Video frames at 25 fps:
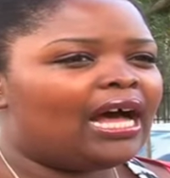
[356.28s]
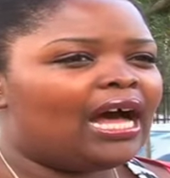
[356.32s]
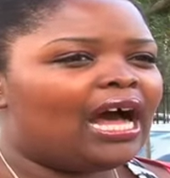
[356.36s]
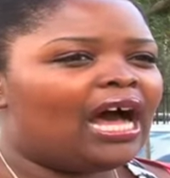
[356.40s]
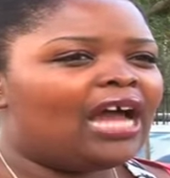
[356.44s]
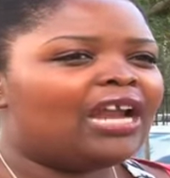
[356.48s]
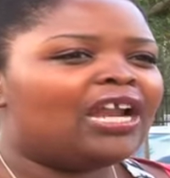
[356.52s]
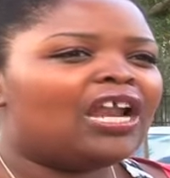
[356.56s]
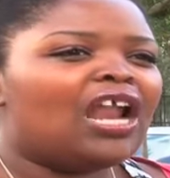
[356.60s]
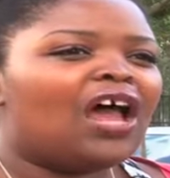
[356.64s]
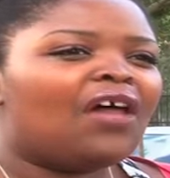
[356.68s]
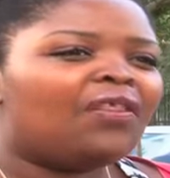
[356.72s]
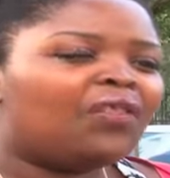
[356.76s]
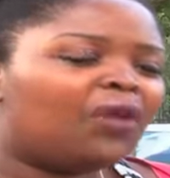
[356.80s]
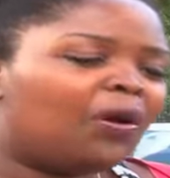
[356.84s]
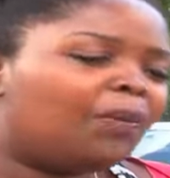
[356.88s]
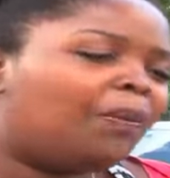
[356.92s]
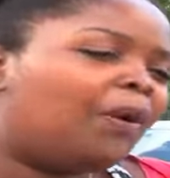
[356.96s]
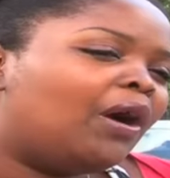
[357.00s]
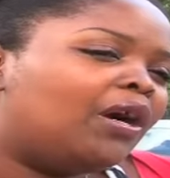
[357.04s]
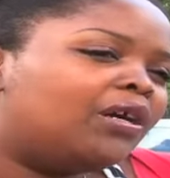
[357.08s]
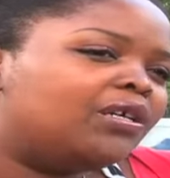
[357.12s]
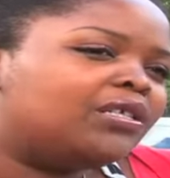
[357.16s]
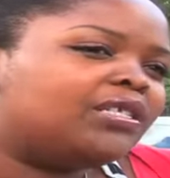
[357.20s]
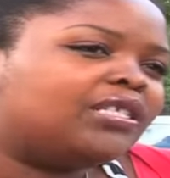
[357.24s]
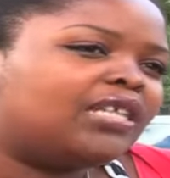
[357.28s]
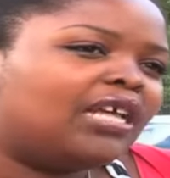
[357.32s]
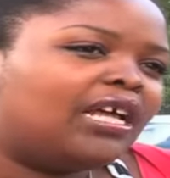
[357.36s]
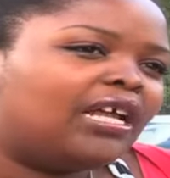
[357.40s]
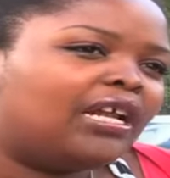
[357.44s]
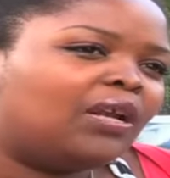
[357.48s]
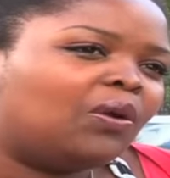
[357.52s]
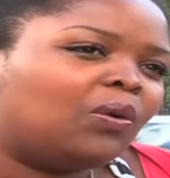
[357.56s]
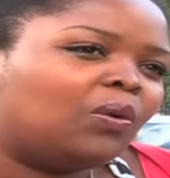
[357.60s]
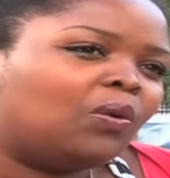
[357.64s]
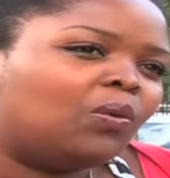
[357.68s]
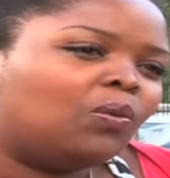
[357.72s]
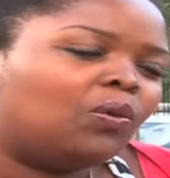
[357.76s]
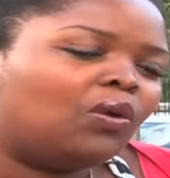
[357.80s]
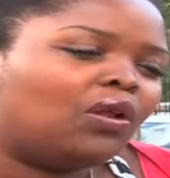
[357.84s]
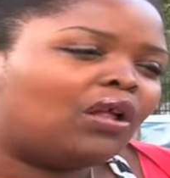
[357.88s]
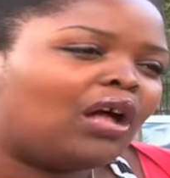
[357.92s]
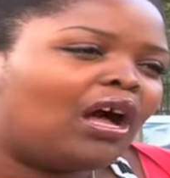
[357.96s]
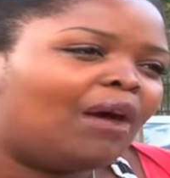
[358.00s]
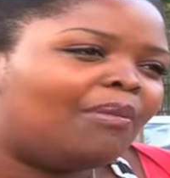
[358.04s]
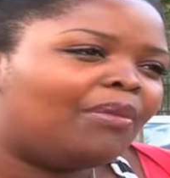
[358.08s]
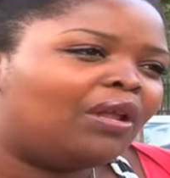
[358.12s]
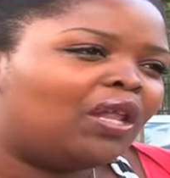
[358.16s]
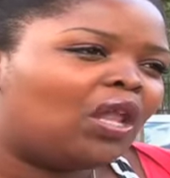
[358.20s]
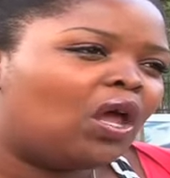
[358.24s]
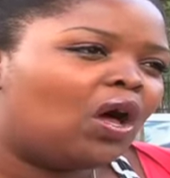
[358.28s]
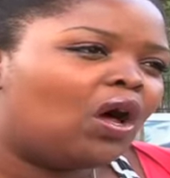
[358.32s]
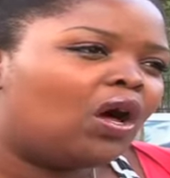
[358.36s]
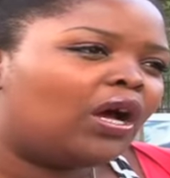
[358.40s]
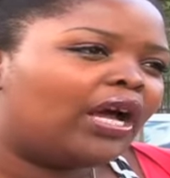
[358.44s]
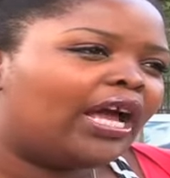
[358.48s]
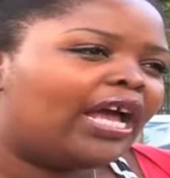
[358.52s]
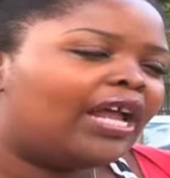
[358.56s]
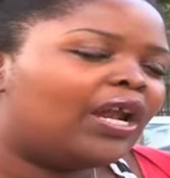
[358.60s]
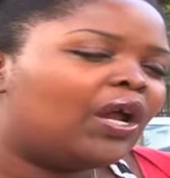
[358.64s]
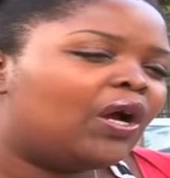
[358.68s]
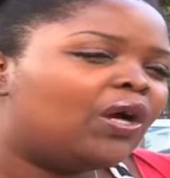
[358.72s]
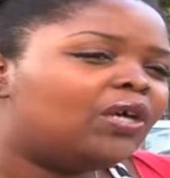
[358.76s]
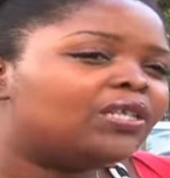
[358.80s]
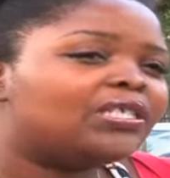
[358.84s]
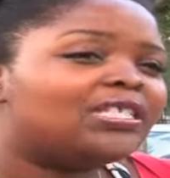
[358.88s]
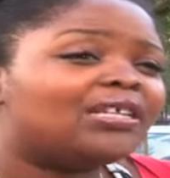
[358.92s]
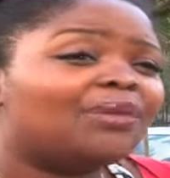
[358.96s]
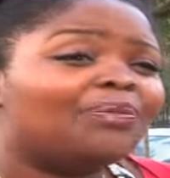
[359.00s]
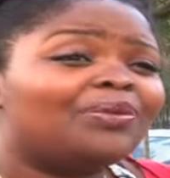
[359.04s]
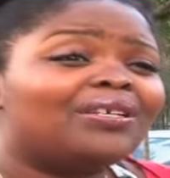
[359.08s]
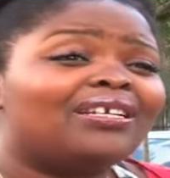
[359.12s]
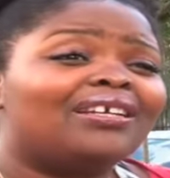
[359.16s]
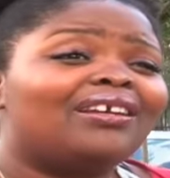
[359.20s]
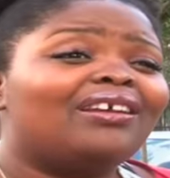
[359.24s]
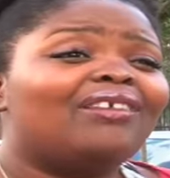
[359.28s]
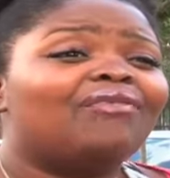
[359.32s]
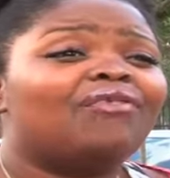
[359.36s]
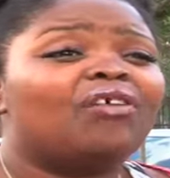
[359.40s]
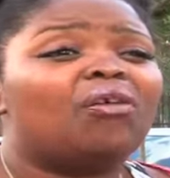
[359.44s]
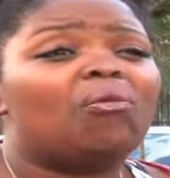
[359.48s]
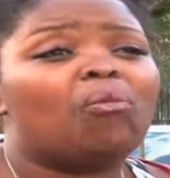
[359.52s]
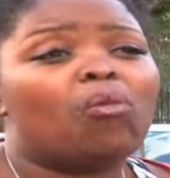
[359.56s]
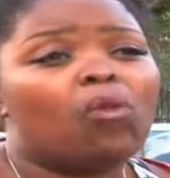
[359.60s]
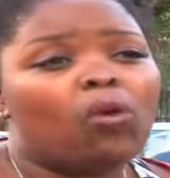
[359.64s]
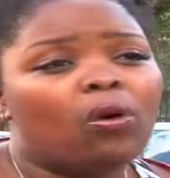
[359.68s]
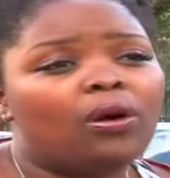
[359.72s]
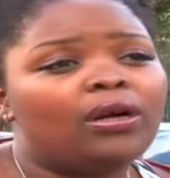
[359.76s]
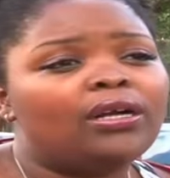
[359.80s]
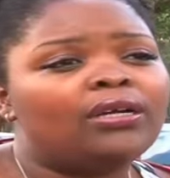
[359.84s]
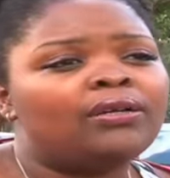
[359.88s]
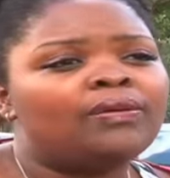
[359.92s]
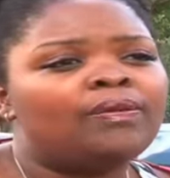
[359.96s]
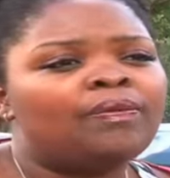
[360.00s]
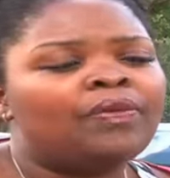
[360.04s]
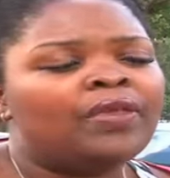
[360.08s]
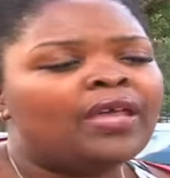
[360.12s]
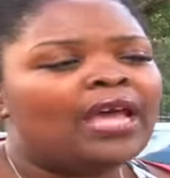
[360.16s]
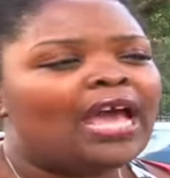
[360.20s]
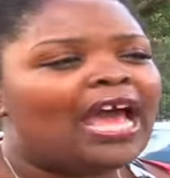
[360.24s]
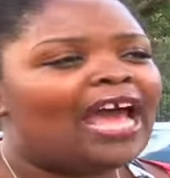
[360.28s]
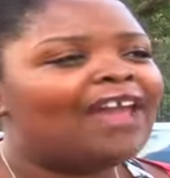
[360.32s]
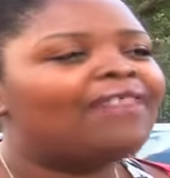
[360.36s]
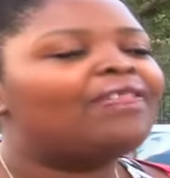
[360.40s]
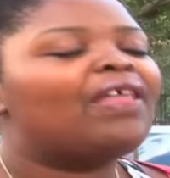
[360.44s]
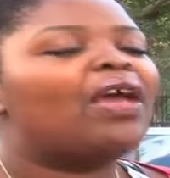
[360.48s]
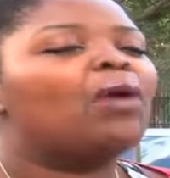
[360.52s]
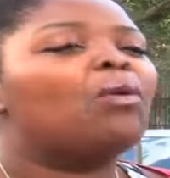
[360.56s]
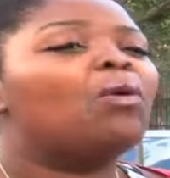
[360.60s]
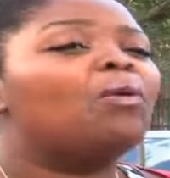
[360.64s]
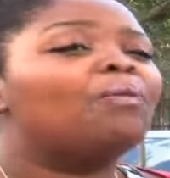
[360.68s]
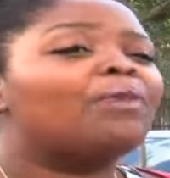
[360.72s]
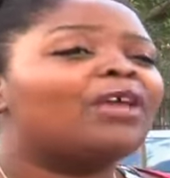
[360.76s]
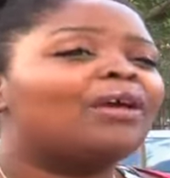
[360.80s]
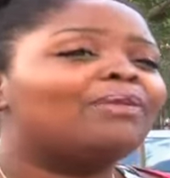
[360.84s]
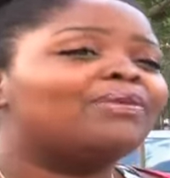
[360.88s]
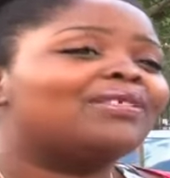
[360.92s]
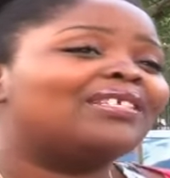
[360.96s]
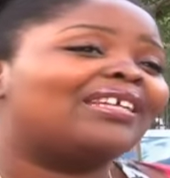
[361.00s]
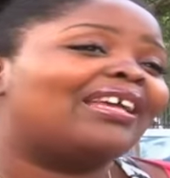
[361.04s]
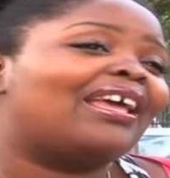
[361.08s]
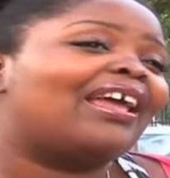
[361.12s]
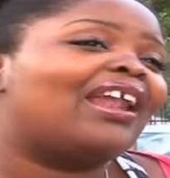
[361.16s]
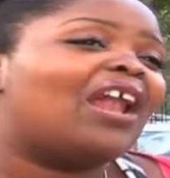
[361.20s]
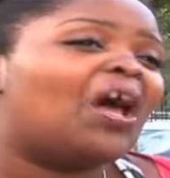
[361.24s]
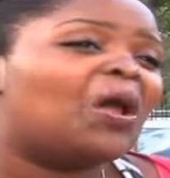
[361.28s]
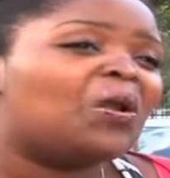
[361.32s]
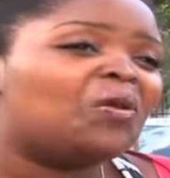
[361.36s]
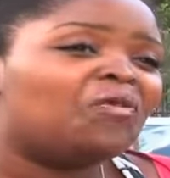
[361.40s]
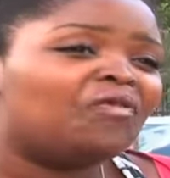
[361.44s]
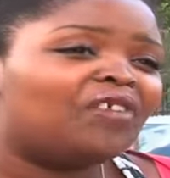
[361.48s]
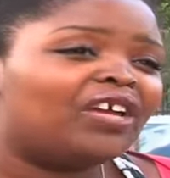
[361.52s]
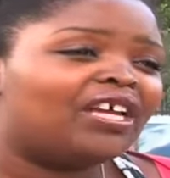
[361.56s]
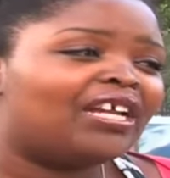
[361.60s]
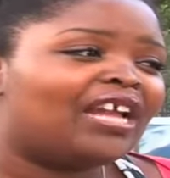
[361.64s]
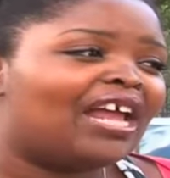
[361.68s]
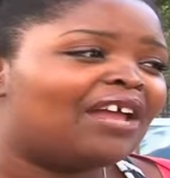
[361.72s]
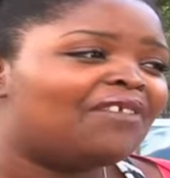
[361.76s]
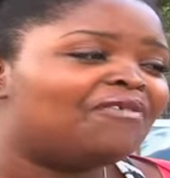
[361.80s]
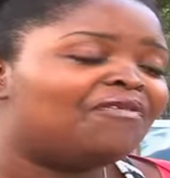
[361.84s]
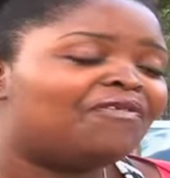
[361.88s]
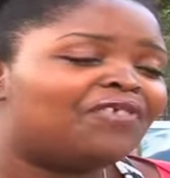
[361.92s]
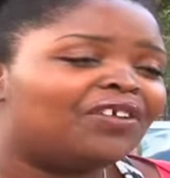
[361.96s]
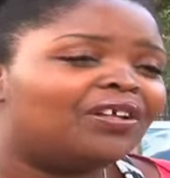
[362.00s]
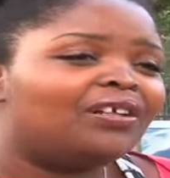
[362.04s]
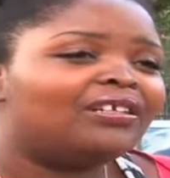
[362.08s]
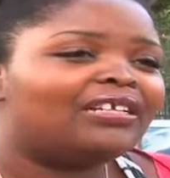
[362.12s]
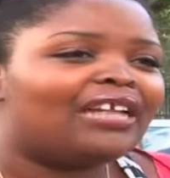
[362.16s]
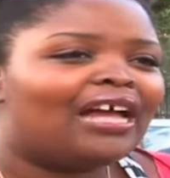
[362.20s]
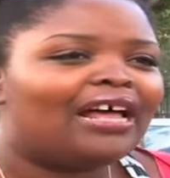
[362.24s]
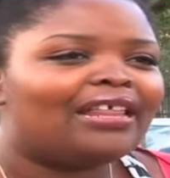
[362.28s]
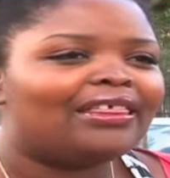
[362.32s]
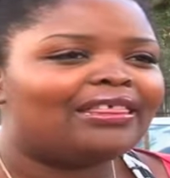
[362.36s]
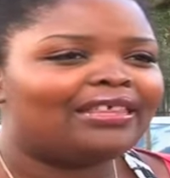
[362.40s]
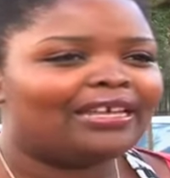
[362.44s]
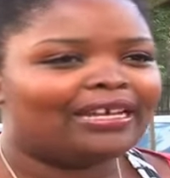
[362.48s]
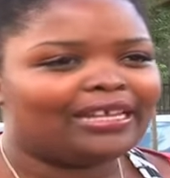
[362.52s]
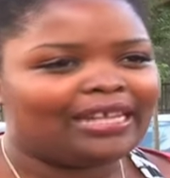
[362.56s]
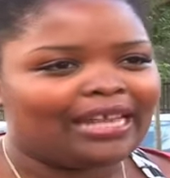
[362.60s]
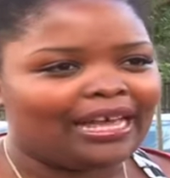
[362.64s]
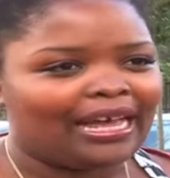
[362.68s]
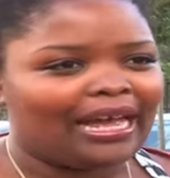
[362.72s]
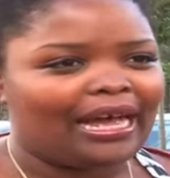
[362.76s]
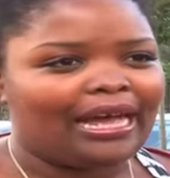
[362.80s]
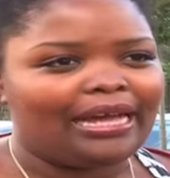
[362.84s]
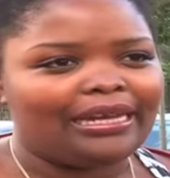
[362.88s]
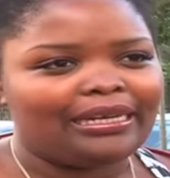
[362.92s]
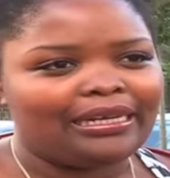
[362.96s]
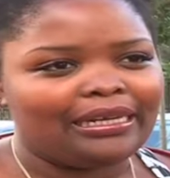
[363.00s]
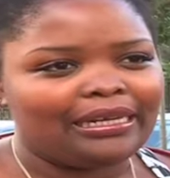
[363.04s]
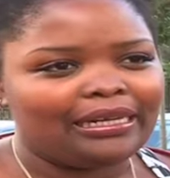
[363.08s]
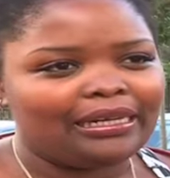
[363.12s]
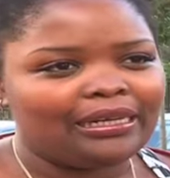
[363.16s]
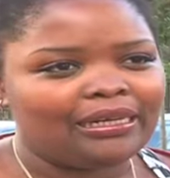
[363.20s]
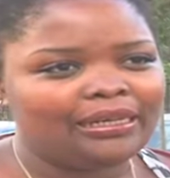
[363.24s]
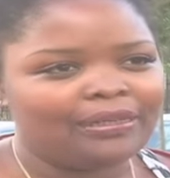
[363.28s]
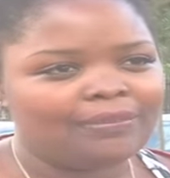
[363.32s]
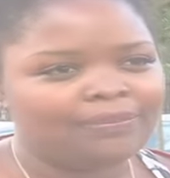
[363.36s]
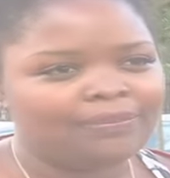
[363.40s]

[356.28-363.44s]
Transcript: another person will come along and hurt somebody even more, and they won't be able to get out of it and feel nothing like I did.